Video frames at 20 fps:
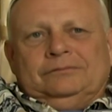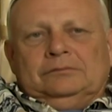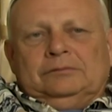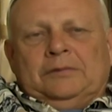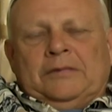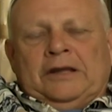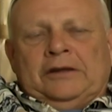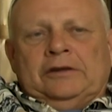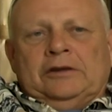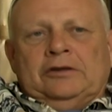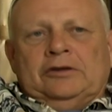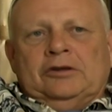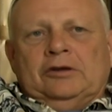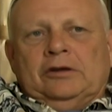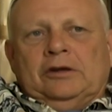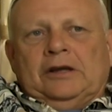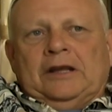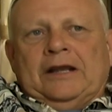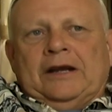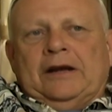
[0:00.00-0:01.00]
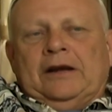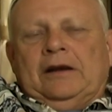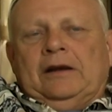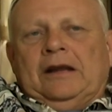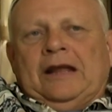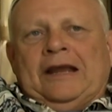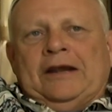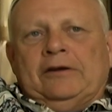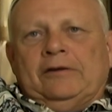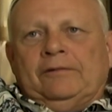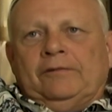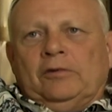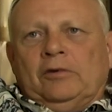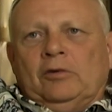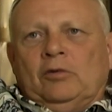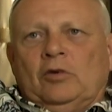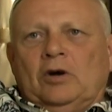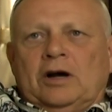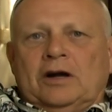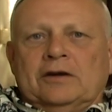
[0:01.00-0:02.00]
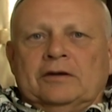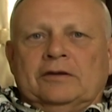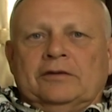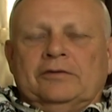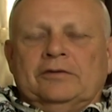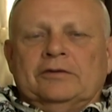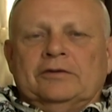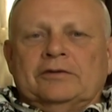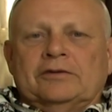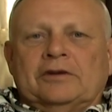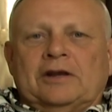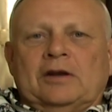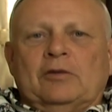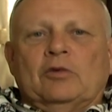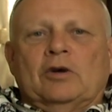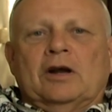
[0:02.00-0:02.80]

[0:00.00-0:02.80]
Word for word: meant that you could get an acre foot of water through the state